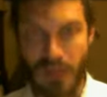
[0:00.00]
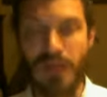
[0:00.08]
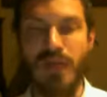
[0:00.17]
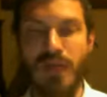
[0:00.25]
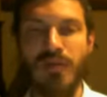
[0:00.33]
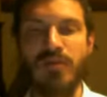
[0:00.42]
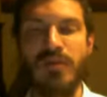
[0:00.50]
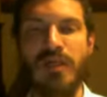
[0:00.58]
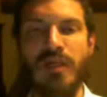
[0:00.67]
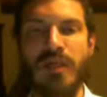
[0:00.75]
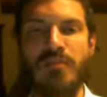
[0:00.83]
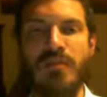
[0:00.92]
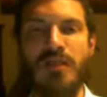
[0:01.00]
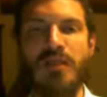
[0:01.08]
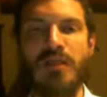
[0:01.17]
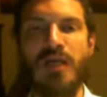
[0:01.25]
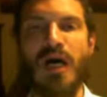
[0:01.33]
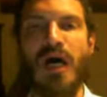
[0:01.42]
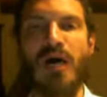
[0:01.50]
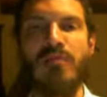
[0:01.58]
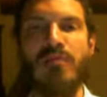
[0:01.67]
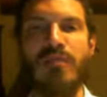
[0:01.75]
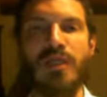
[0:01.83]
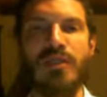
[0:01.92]
and you'll tell me how
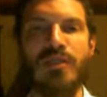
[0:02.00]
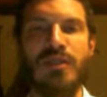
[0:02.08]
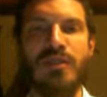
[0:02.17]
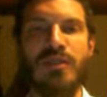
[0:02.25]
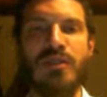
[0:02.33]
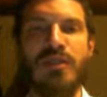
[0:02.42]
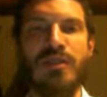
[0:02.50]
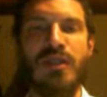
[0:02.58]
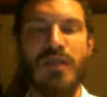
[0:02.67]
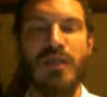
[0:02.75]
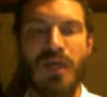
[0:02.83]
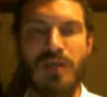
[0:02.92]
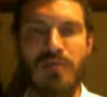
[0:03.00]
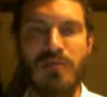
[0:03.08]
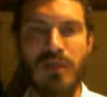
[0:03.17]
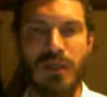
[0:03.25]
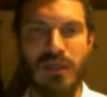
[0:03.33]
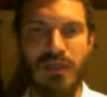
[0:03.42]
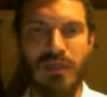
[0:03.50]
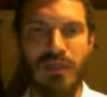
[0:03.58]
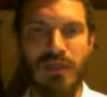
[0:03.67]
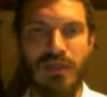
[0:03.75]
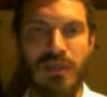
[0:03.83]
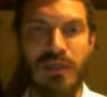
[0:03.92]
much can I put in.
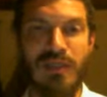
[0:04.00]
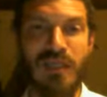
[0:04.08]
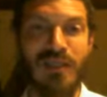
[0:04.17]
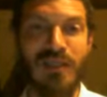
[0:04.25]
It's like,